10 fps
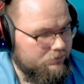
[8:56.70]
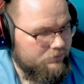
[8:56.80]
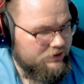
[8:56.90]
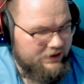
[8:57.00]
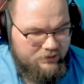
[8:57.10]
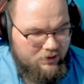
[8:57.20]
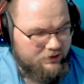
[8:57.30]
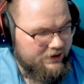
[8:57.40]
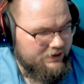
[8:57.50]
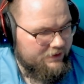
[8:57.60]
clicked the wrong
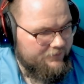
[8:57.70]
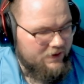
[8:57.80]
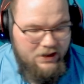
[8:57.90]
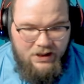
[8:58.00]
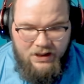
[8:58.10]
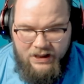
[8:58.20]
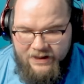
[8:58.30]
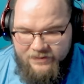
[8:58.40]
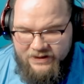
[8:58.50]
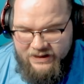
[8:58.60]
thing there.
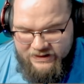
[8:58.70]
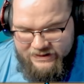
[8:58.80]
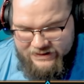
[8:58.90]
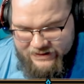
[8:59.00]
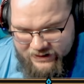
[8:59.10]
Because